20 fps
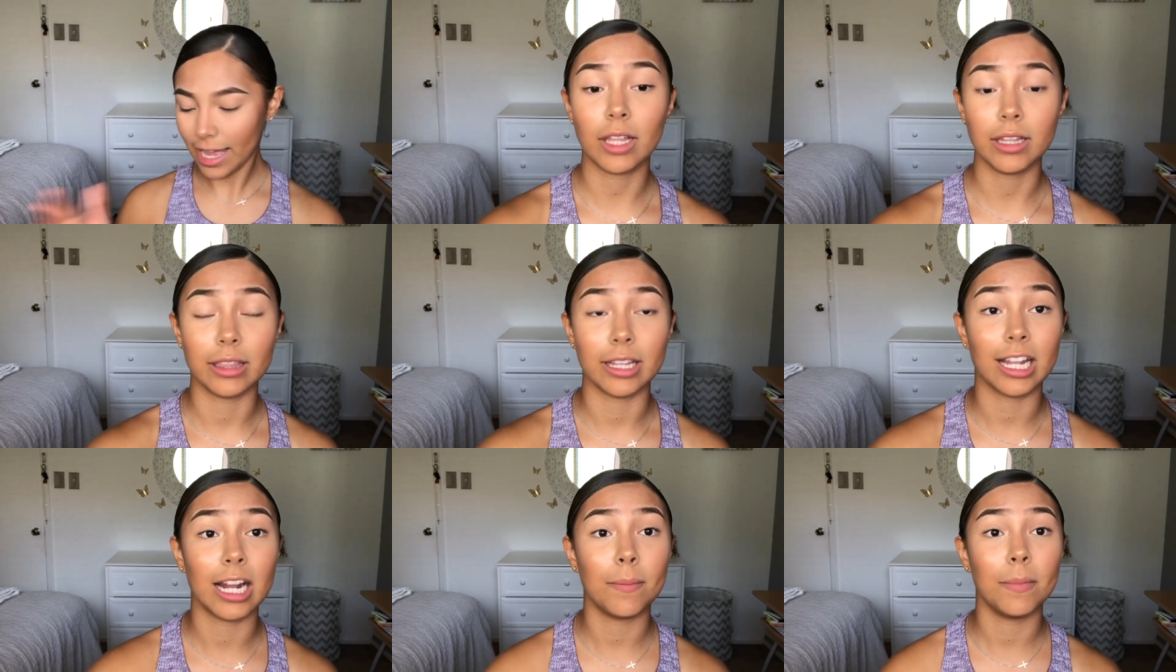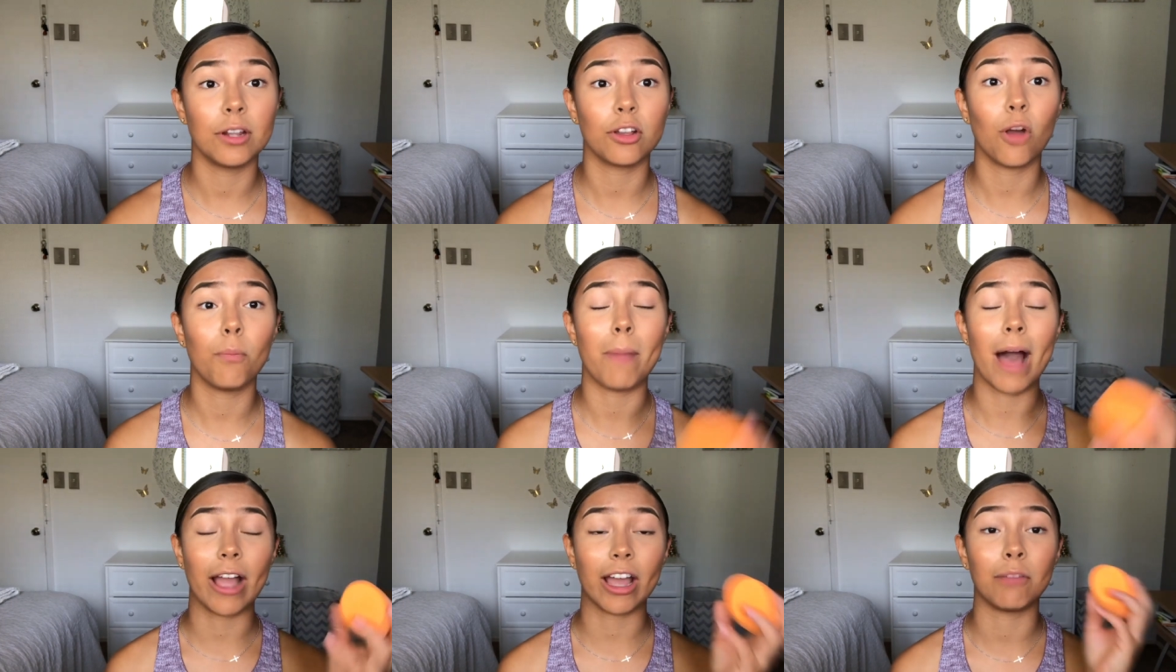Then I'm gonna go
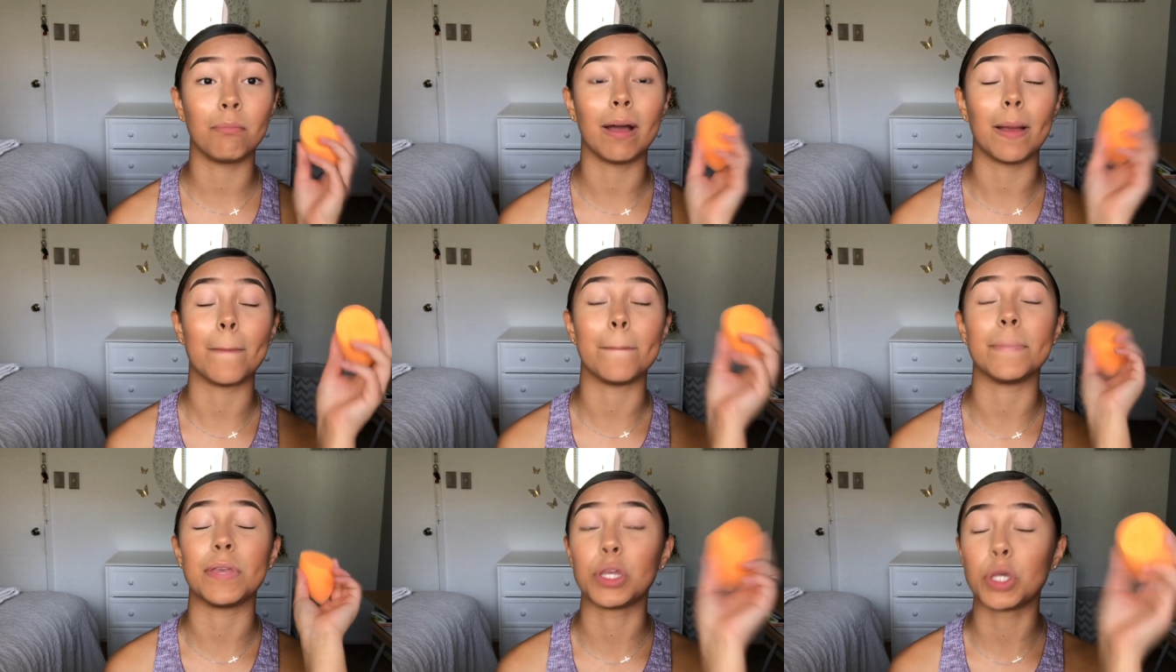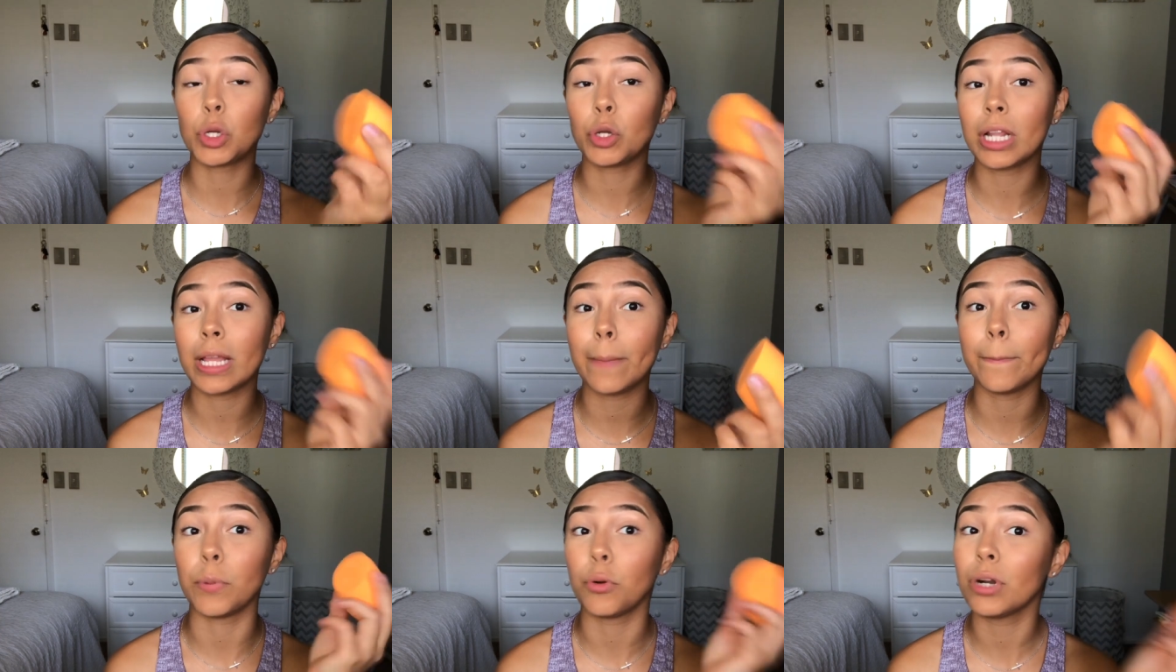back in my
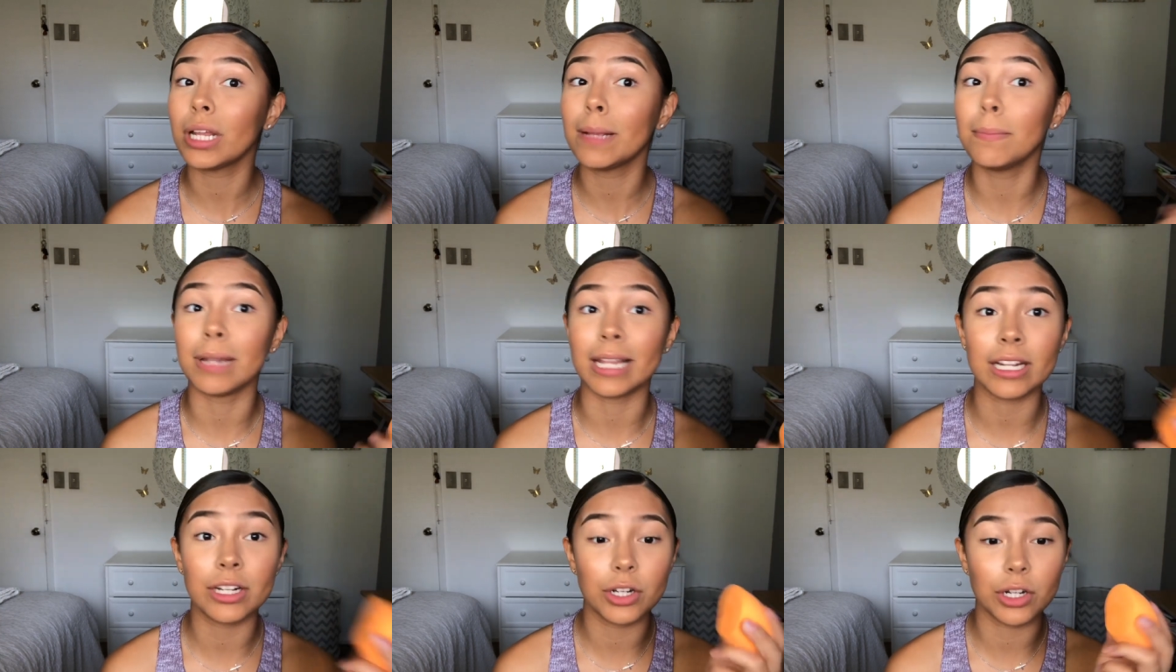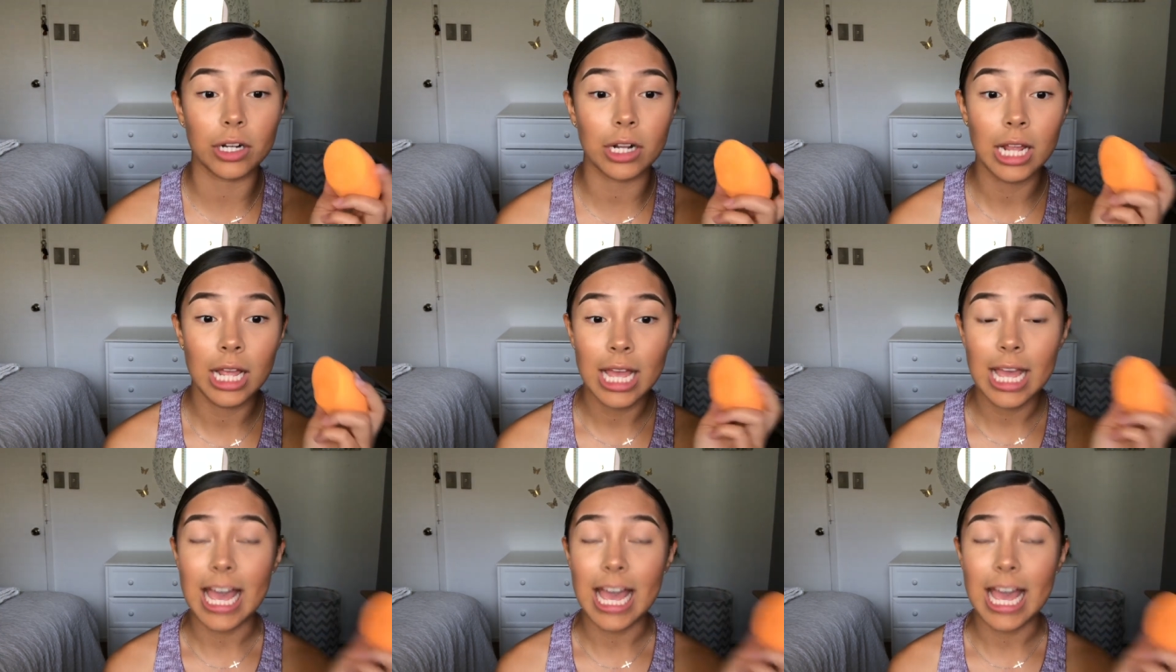Beauty Booty Blender